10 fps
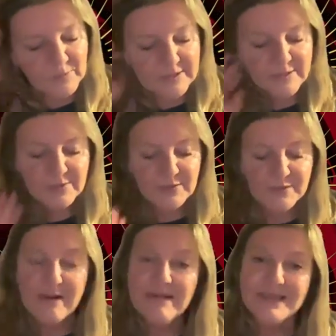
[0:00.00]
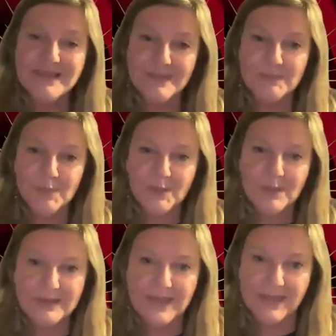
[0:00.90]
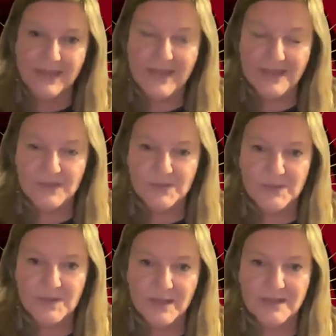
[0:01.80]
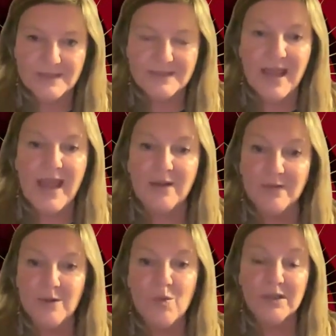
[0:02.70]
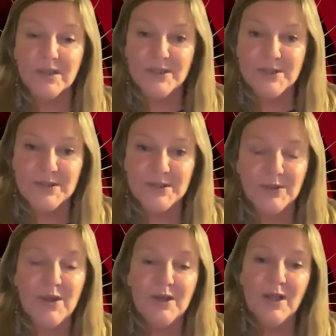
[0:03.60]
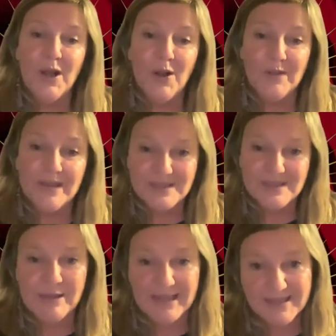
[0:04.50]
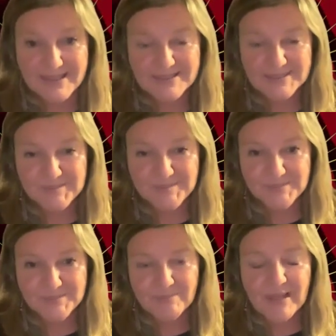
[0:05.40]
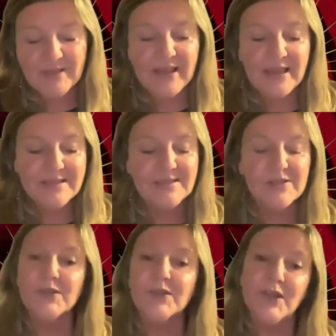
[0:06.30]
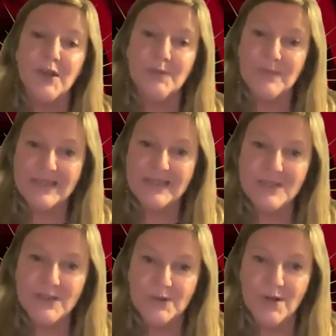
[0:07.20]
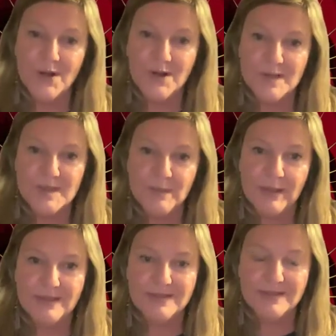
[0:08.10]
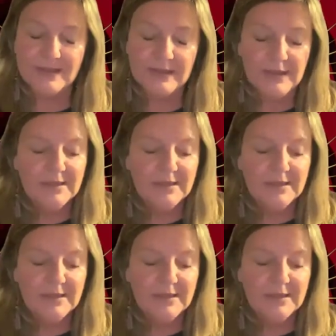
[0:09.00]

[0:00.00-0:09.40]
with a very simple little exercise that everyone can do on this planet. And that is to come into your heart space.